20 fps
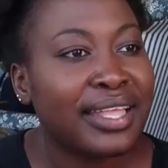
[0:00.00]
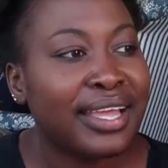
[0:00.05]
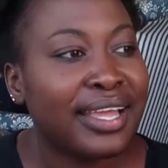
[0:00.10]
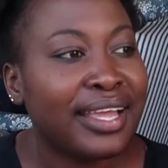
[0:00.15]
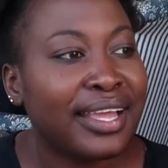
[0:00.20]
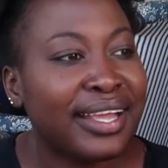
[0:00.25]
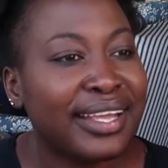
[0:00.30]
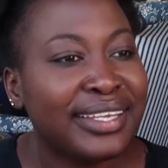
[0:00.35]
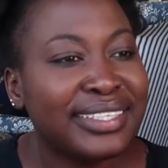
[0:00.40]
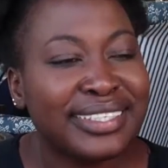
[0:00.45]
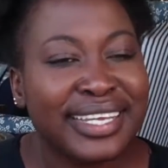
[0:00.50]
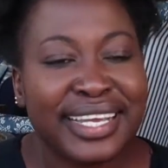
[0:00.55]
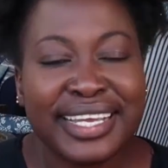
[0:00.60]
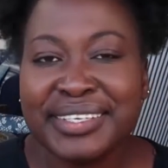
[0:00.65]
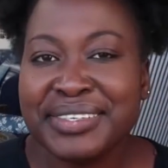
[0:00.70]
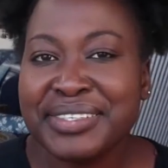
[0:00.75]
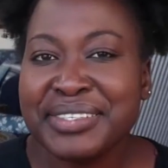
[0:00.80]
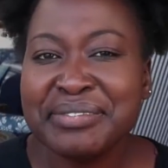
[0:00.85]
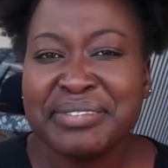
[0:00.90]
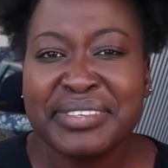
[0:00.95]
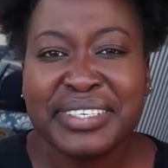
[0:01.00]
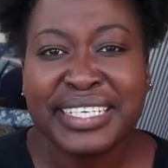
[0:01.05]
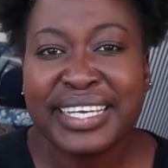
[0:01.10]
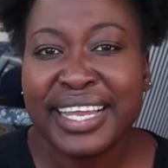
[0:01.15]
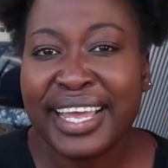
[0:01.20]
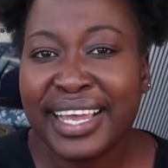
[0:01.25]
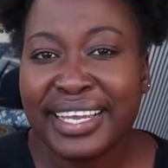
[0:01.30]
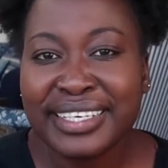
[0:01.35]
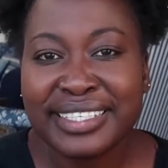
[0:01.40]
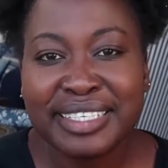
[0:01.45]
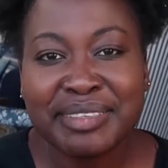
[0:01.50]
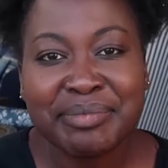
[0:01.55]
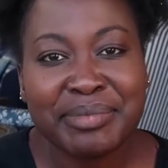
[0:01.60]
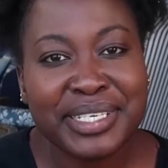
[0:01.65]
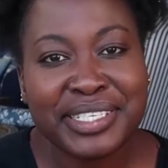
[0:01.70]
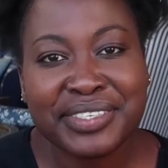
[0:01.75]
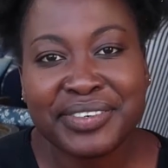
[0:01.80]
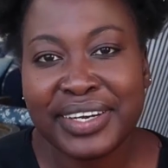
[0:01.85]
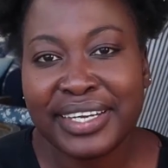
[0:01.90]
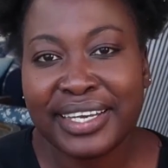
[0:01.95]
And yeah, it was a very hectic
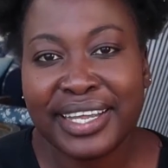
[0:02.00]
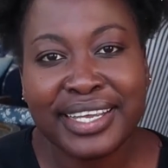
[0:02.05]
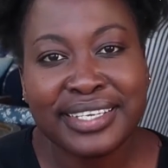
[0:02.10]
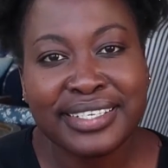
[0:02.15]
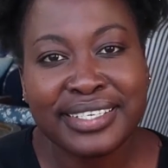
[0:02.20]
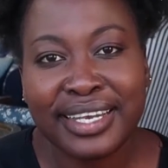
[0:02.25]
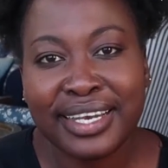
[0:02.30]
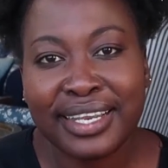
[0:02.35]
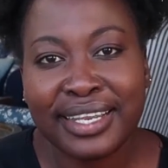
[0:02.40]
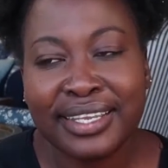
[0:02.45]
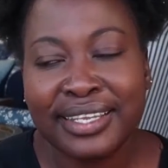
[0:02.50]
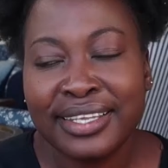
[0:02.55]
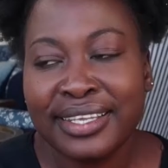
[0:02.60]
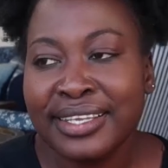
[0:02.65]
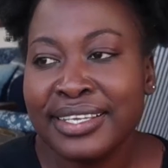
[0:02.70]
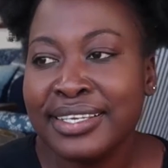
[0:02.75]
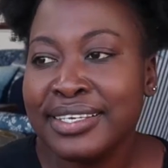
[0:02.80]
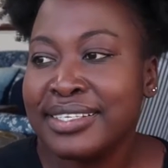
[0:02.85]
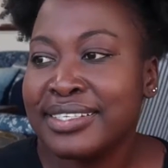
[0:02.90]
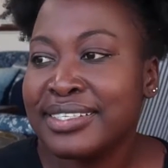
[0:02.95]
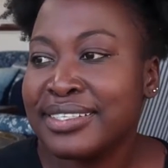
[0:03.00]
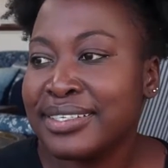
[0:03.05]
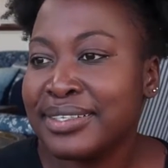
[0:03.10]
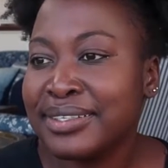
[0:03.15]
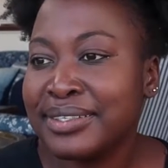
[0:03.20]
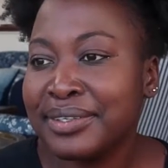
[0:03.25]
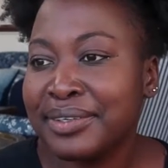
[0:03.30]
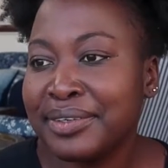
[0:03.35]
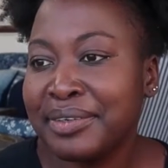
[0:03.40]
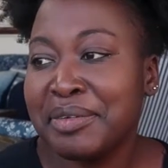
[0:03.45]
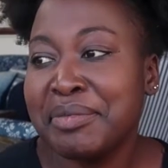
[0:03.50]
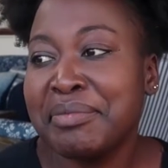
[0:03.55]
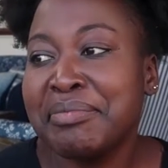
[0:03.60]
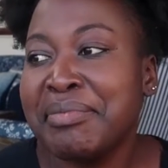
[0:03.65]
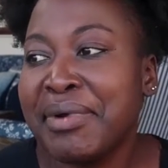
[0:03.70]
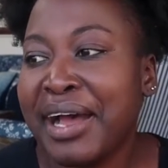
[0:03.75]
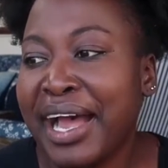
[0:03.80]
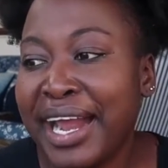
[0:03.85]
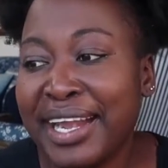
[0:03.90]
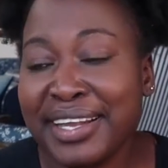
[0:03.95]
bus ride, actually. So
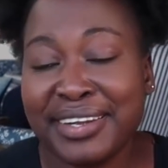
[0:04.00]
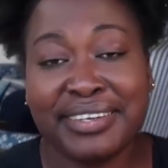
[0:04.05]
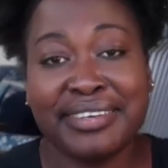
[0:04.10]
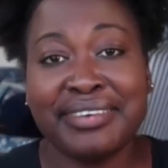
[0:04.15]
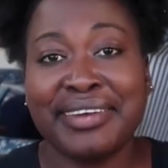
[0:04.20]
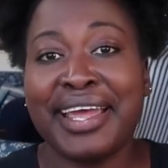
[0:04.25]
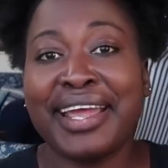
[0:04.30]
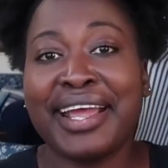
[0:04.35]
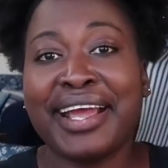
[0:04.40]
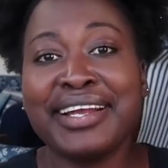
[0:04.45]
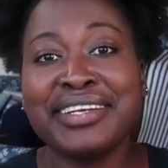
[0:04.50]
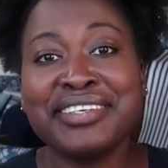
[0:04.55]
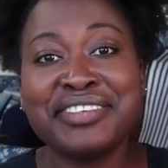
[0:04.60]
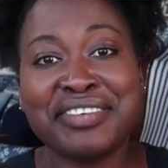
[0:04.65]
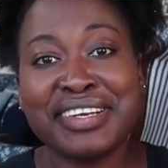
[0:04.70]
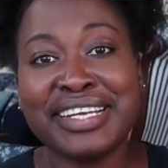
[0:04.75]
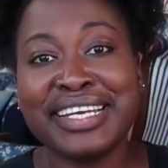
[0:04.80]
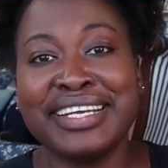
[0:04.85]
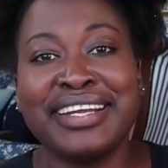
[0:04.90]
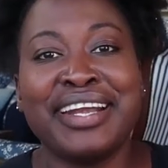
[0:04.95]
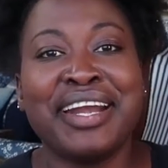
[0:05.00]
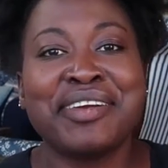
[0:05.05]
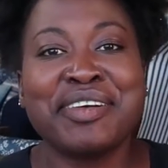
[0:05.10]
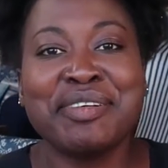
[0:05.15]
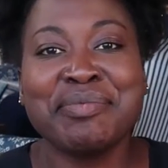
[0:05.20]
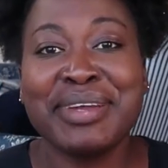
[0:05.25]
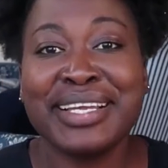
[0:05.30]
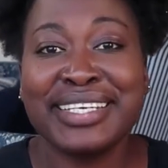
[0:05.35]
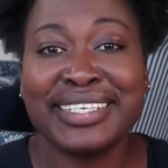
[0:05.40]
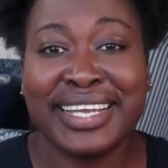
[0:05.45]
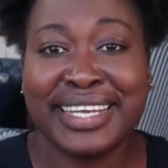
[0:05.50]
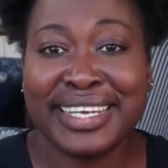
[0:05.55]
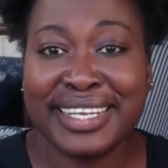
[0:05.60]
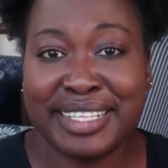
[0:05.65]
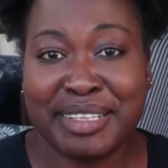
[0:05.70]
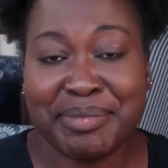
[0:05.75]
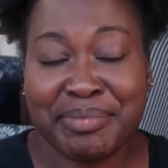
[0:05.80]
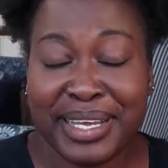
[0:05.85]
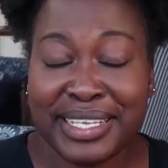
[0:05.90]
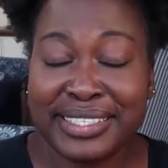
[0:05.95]
I don't know, I can't really recommend any
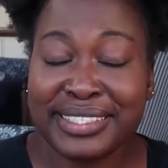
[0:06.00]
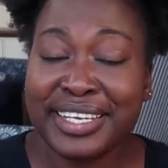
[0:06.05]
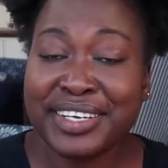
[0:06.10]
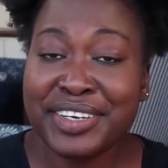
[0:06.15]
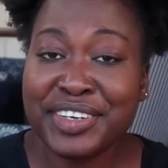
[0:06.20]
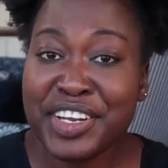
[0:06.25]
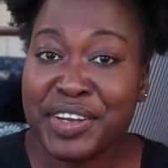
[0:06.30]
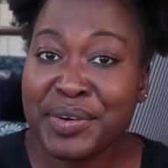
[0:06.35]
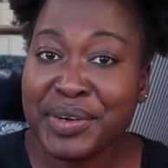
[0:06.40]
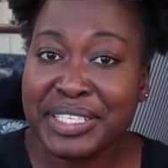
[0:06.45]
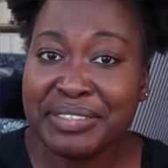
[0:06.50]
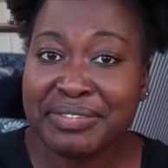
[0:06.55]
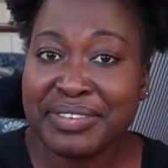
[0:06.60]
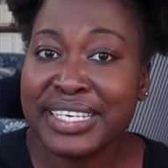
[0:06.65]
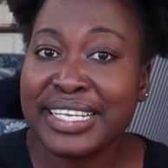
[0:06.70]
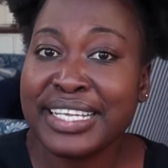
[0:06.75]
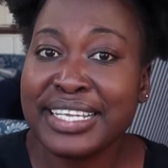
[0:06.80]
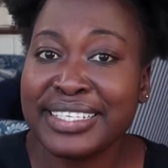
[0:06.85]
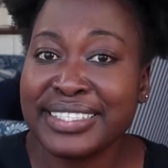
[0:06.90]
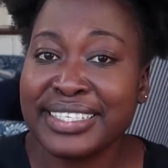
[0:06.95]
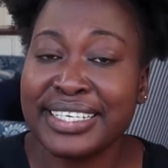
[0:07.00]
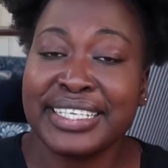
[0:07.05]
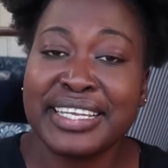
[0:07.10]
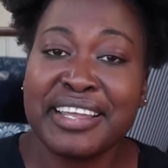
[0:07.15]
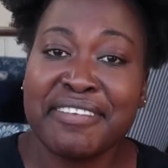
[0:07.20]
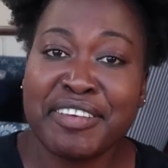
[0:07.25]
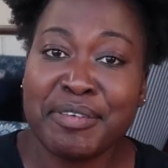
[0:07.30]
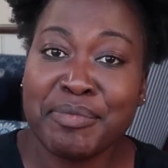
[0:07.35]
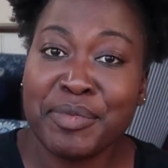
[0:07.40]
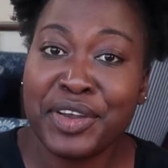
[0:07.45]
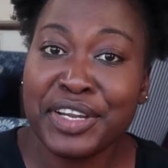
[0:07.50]
other bus. And what's funny is that if I'm